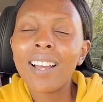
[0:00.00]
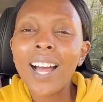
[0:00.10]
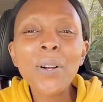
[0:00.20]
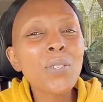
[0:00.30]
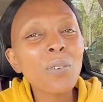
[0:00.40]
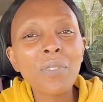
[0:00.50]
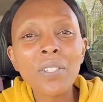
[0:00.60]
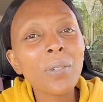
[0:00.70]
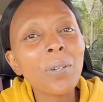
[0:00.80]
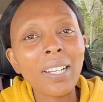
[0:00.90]
out of
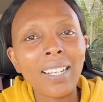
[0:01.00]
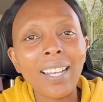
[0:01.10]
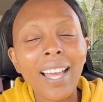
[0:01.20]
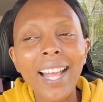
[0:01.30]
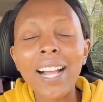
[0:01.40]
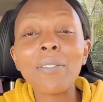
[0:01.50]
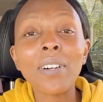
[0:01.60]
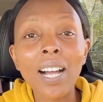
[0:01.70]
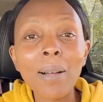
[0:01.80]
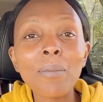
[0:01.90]
it all, I have
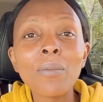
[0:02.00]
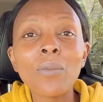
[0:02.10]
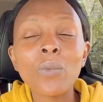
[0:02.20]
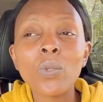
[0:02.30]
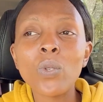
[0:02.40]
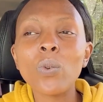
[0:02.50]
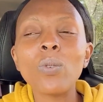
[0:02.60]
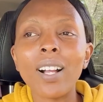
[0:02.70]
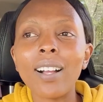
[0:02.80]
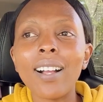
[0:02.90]
come
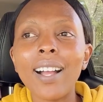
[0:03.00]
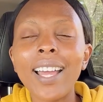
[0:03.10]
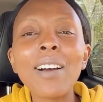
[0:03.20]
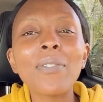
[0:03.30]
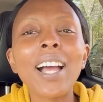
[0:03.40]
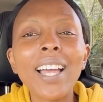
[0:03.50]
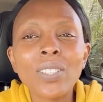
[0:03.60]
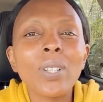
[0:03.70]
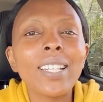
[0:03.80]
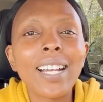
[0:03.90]
to, I have
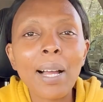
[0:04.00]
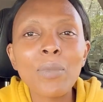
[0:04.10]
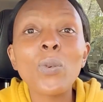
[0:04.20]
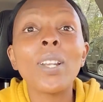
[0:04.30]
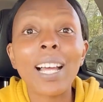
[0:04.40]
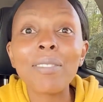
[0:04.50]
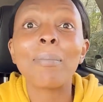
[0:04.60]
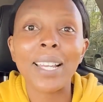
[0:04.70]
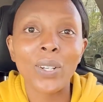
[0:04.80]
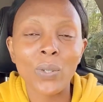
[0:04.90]
actually come to love
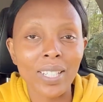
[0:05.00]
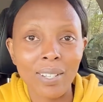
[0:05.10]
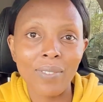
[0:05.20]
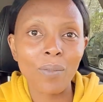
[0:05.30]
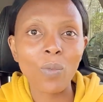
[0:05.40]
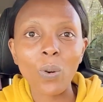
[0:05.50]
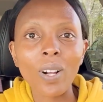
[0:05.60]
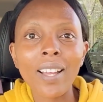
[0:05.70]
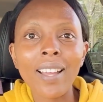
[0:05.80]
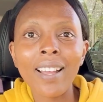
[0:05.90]
my Lord even more.
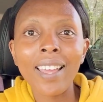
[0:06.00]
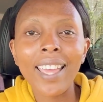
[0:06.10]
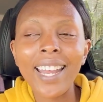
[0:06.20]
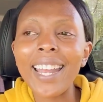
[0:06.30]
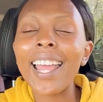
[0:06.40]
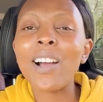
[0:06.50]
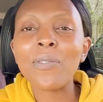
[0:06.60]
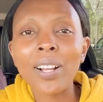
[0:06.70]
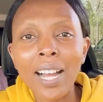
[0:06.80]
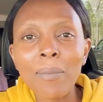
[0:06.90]
And I
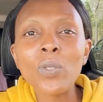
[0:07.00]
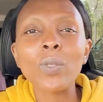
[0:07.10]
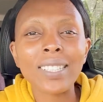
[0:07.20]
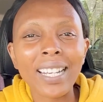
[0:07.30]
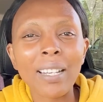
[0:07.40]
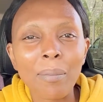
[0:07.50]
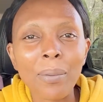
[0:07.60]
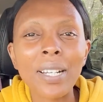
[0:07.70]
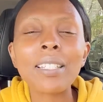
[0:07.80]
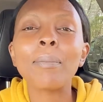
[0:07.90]
have come to
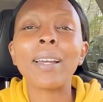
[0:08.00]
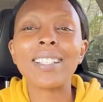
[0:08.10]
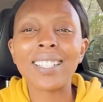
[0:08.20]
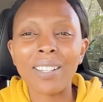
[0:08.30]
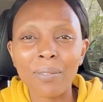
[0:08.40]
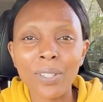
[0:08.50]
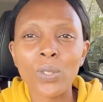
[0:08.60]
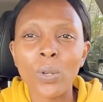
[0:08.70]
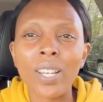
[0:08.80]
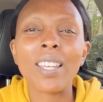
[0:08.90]
celebrate my
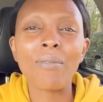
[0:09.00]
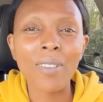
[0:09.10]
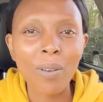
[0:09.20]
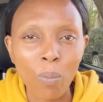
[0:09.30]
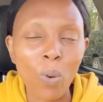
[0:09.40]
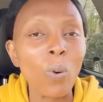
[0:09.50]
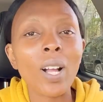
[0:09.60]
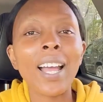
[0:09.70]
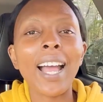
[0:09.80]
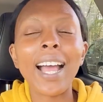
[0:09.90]
salvation even more.
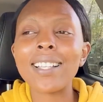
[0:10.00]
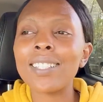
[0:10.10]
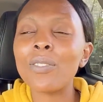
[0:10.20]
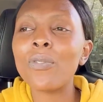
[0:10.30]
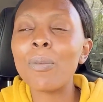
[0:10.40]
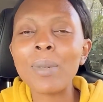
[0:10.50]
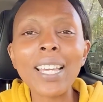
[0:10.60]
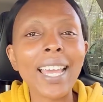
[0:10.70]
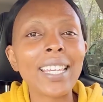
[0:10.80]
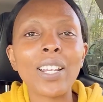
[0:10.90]
As in, for me,
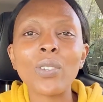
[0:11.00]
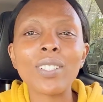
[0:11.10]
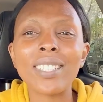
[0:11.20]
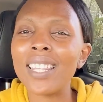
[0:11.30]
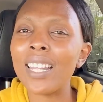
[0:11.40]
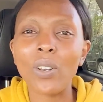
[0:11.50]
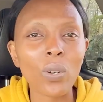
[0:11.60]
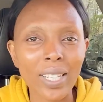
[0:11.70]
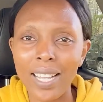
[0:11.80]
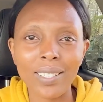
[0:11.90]
I cannot say the
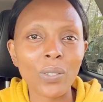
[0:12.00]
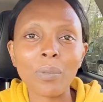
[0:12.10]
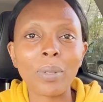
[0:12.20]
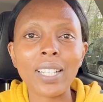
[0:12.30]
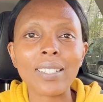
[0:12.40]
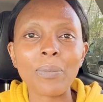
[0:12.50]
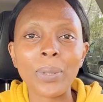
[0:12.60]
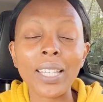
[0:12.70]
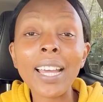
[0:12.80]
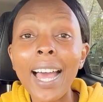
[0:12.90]
Lord has not blessed
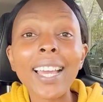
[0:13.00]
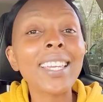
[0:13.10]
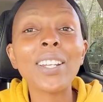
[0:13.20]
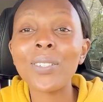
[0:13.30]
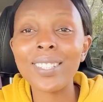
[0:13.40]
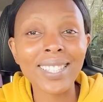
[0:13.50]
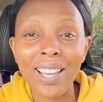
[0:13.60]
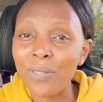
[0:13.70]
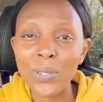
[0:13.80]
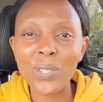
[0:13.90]
me. I cannot say
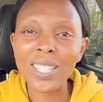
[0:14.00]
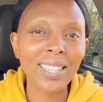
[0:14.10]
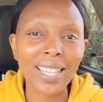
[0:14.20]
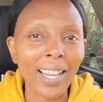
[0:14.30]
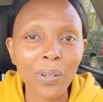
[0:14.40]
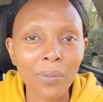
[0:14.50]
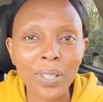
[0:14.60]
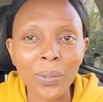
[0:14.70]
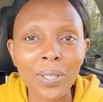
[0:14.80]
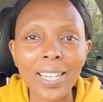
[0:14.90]
I've not seen the hand of
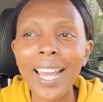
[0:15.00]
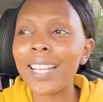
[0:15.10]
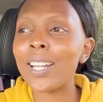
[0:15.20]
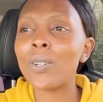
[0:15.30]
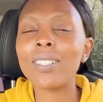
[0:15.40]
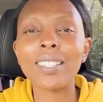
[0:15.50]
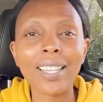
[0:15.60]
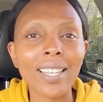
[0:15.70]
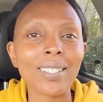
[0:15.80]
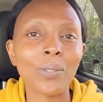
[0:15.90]
the Lord. I cannot say
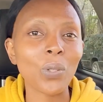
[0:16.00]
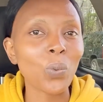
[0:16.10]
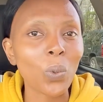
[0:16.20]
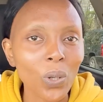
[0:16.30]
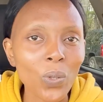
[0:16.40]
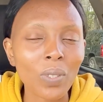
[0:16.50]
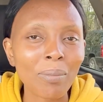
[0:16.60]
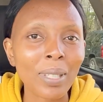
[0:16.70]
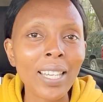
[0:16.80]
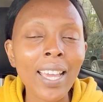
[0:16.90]
he has not walked with
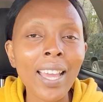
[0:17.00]
me.